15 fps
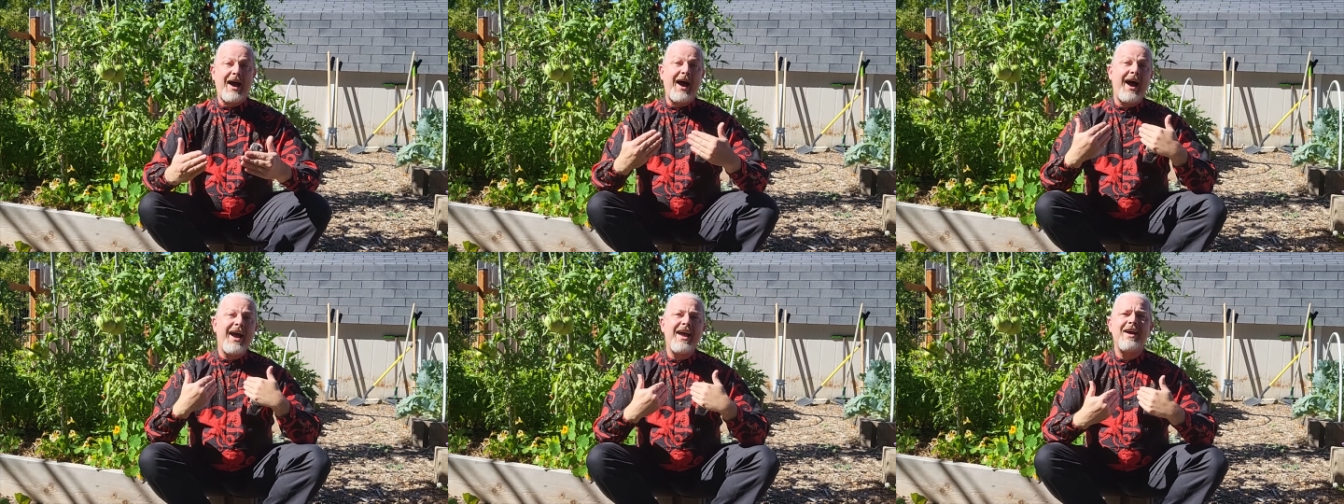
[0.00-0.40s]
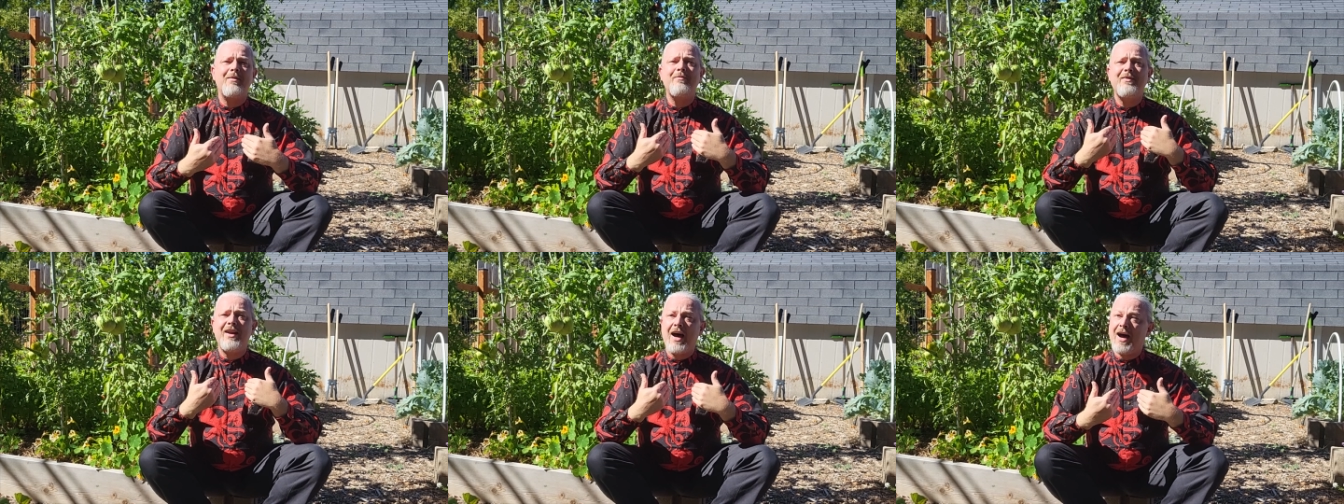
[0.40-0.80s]
I
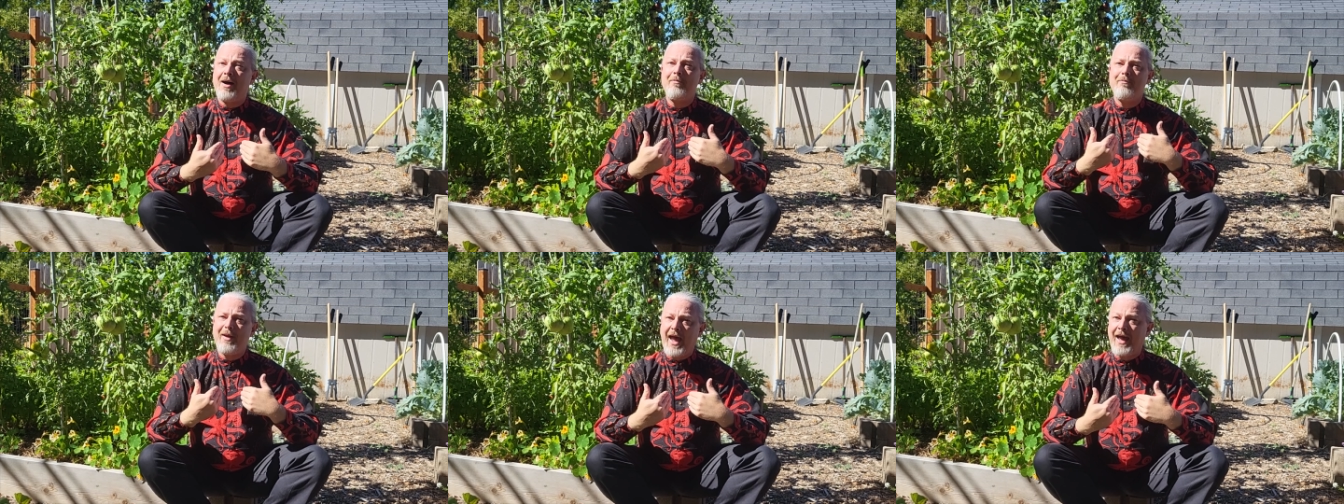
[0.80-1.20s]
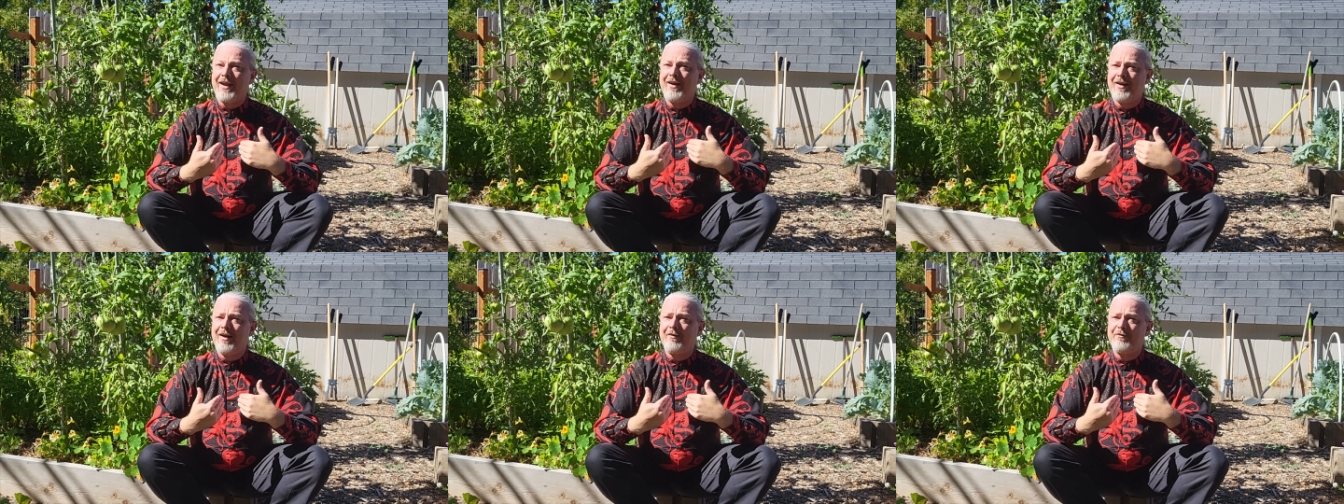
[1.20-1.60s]
am not mad
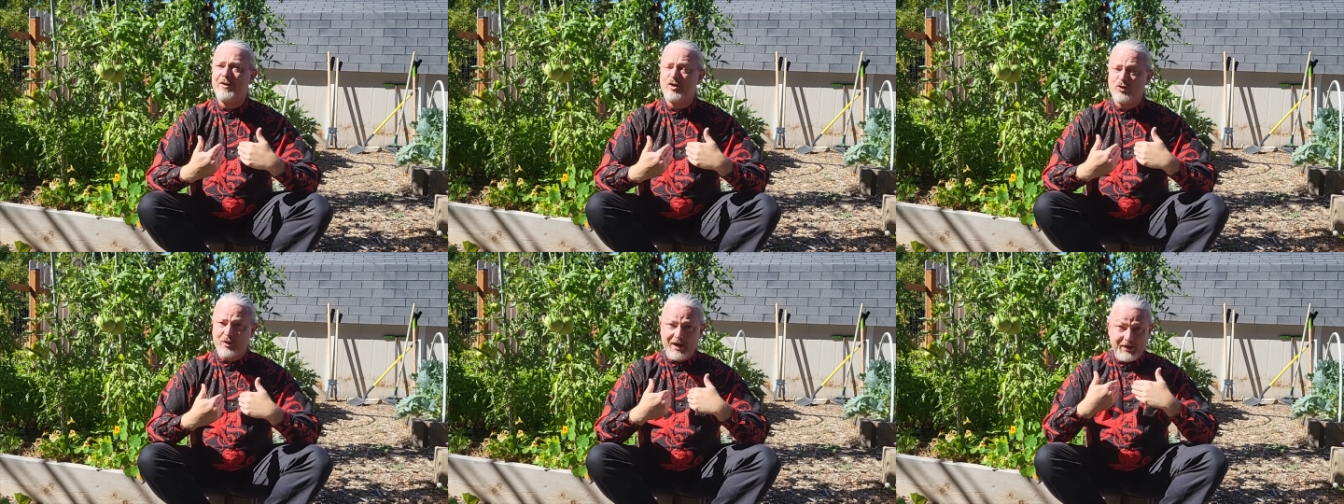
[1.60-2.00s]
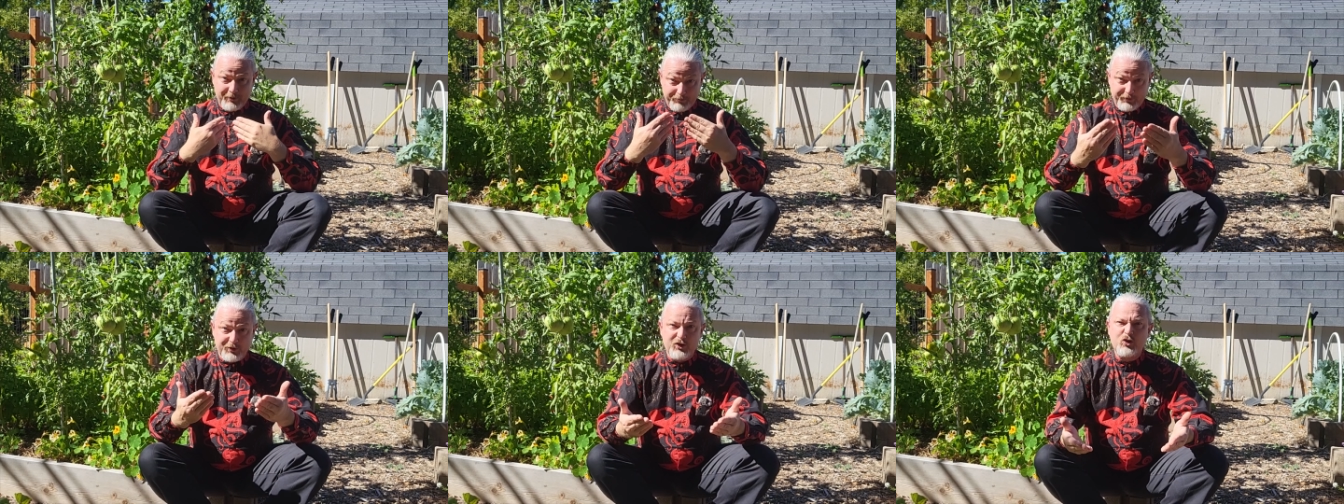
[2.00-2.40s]
enough to try to
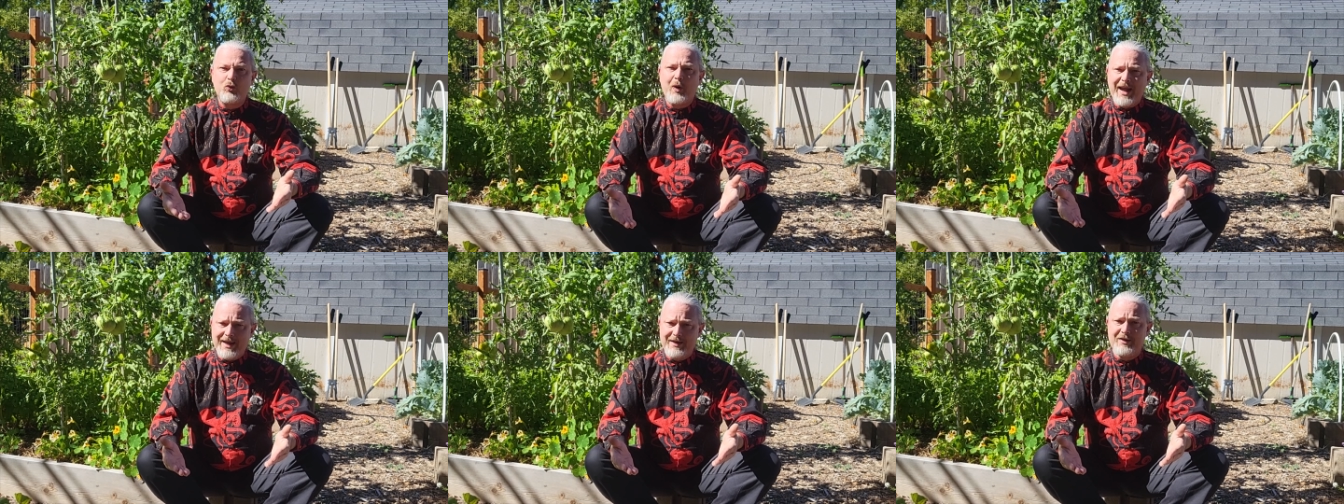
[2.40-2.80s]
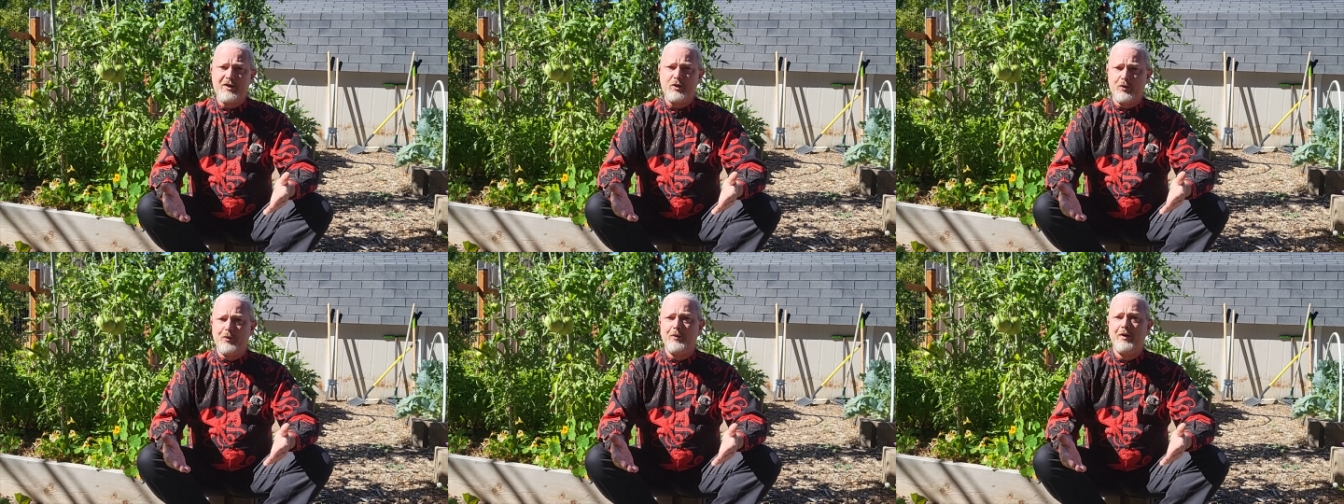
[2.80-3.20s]
persuade
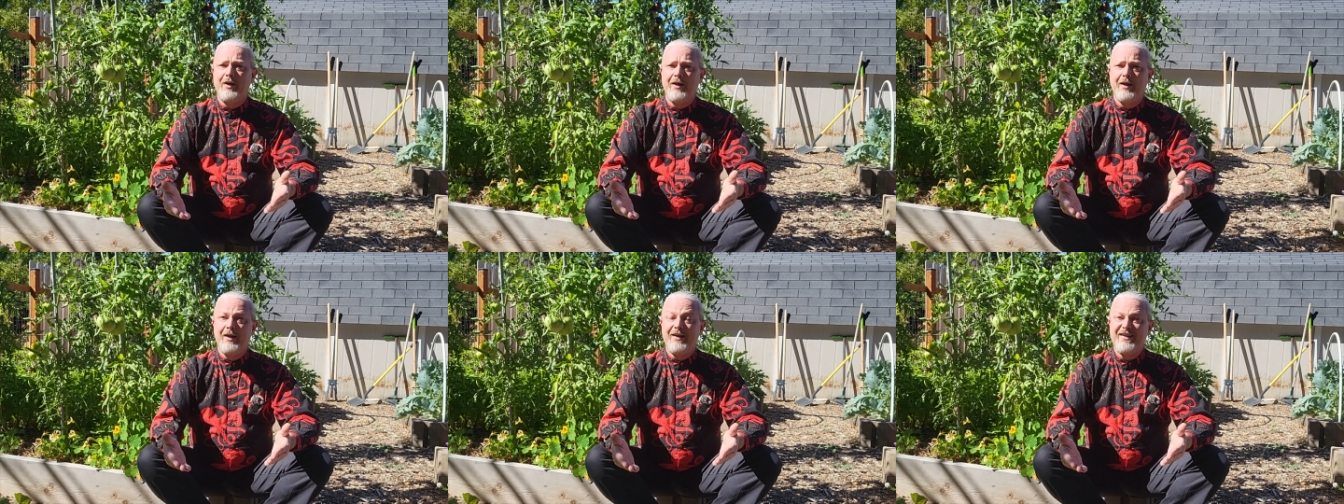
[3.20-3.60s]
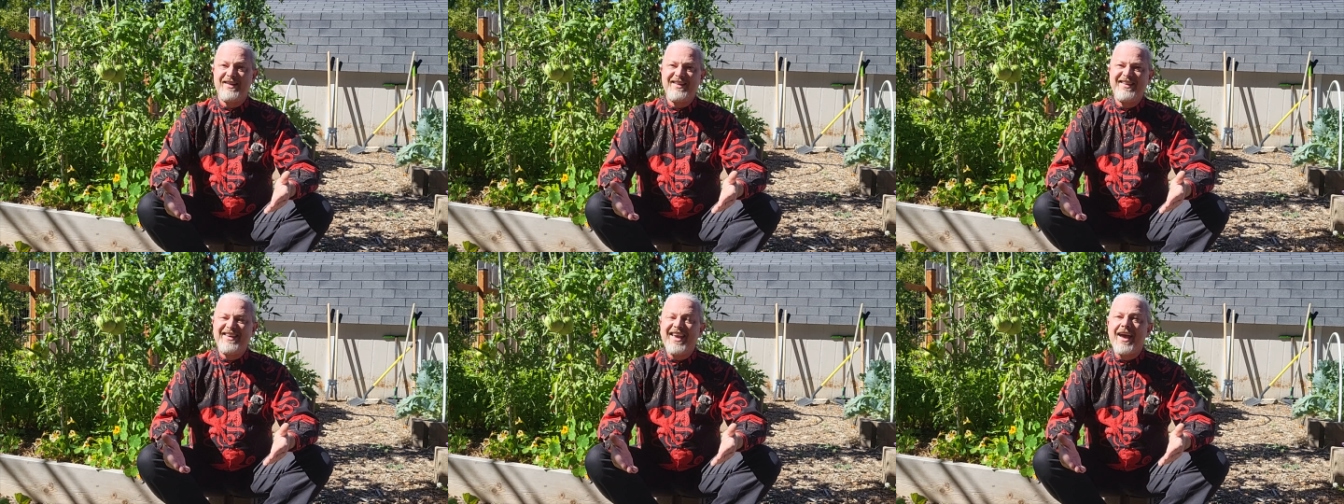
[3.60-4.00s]
you to
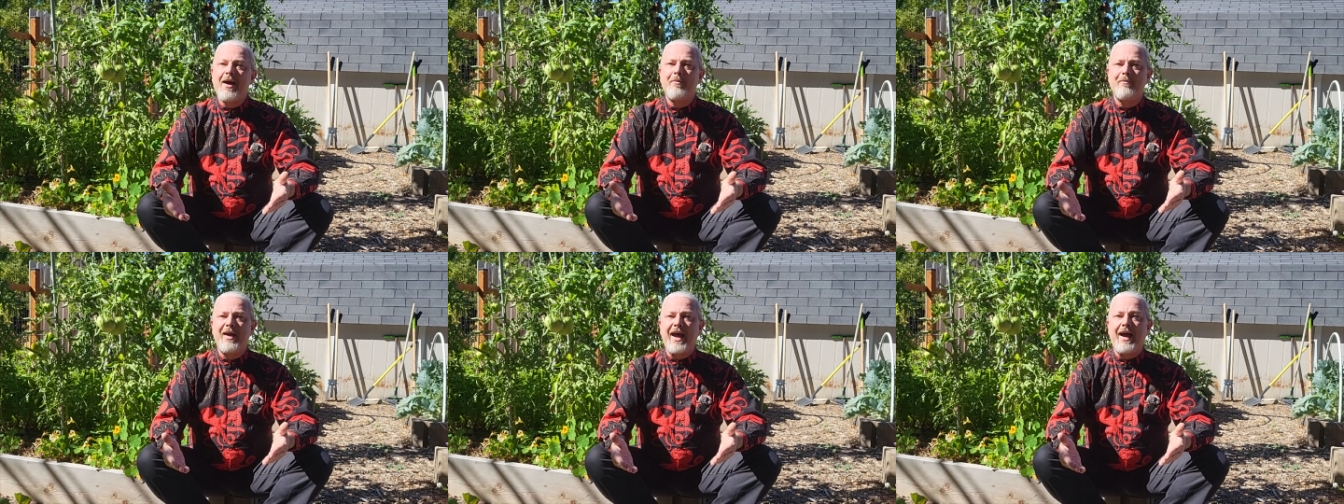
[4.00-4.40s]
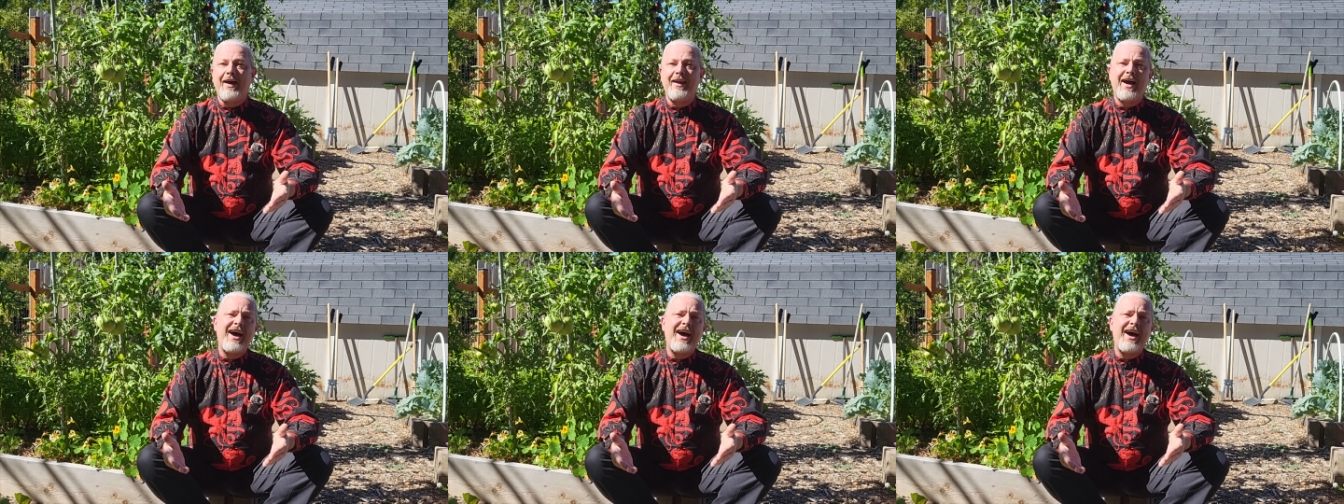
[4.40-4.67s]
get mad.